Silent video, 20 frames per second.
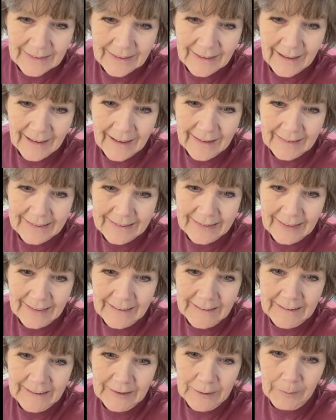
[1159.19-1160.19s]
Yes,
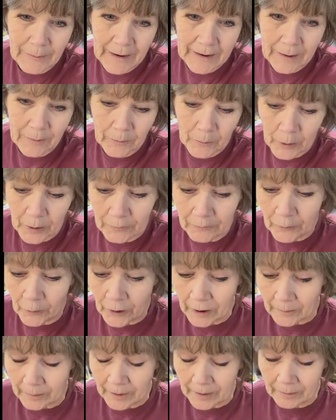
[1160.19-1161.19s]
they need to make it more
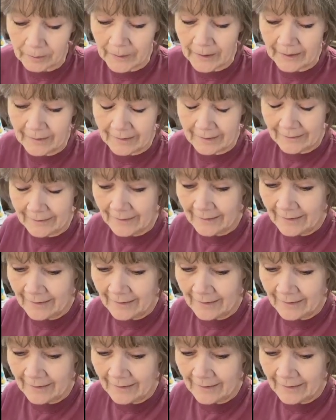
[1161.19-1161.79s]
affordable, but